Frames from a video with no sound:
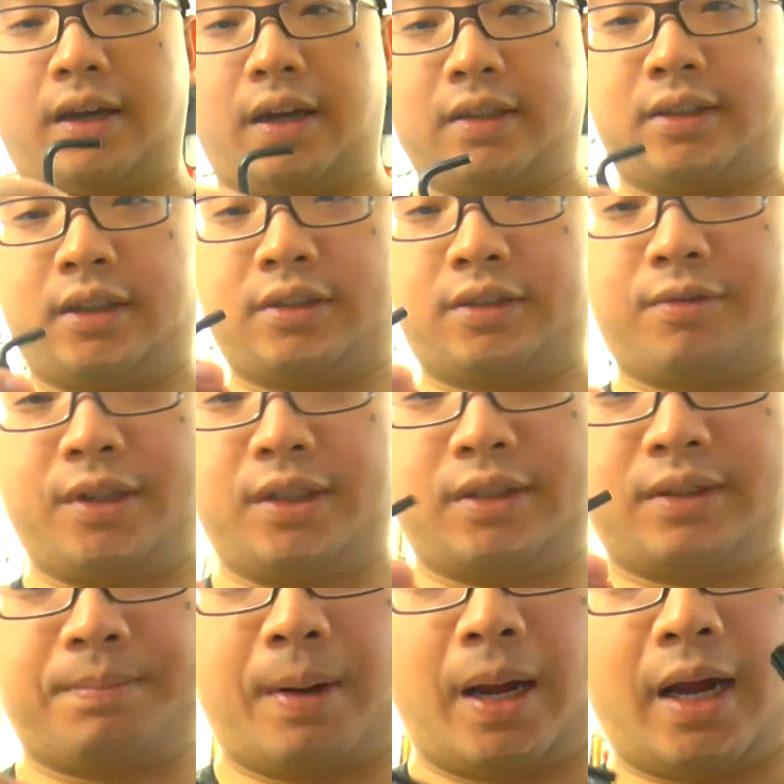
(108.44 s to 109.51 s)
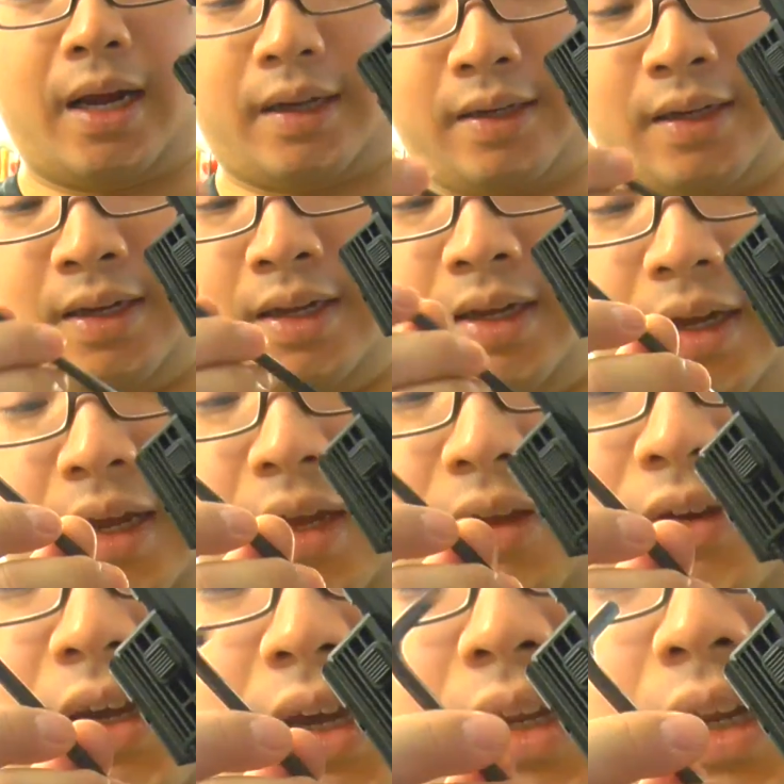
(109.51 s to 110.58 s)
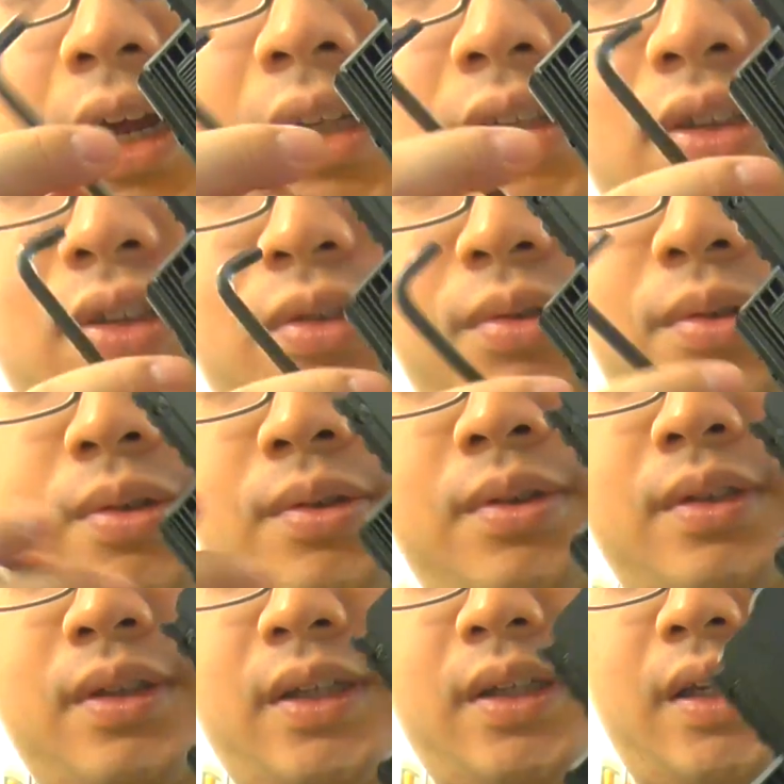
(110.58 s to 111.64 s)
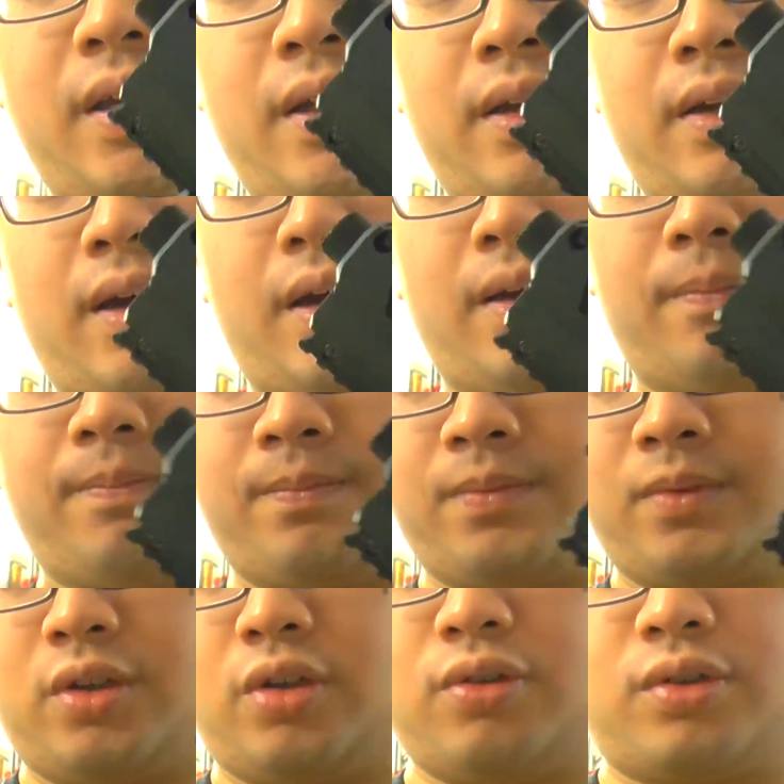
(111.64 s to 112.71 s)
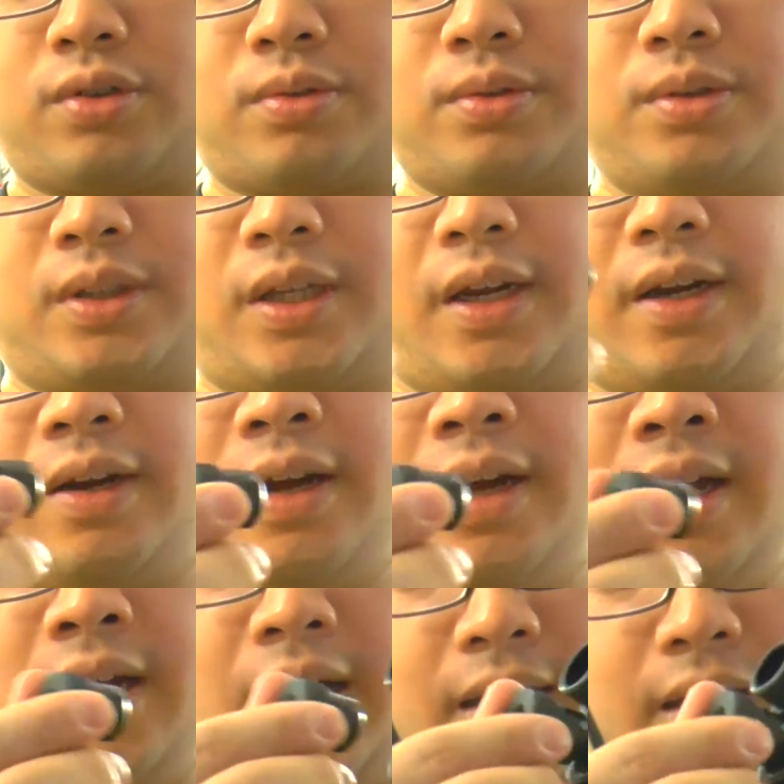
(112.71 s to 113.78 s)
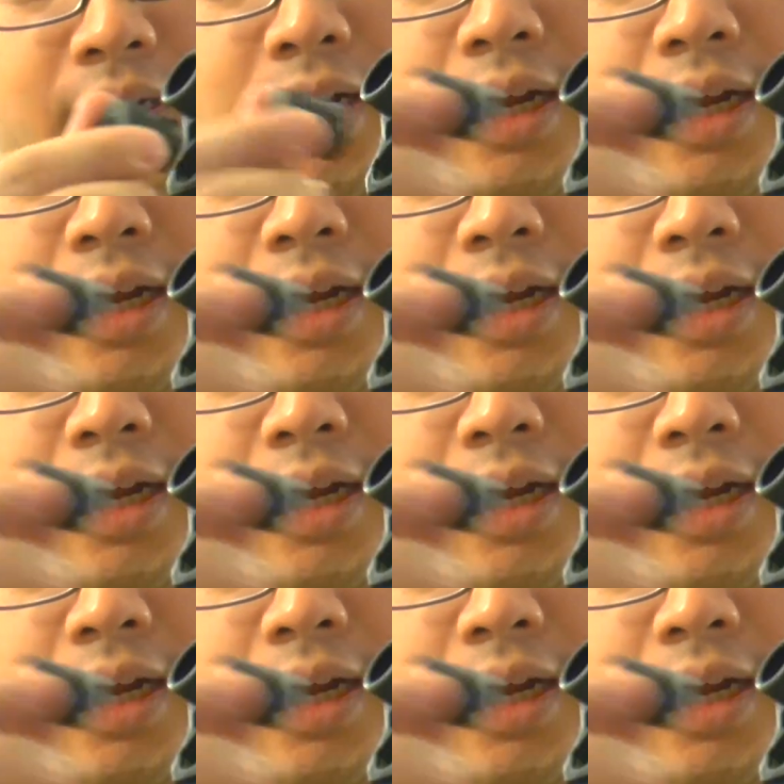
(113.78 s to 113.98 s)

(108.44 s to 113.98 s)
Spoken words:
accessories pack, and you can unscrew the 2 screws here and then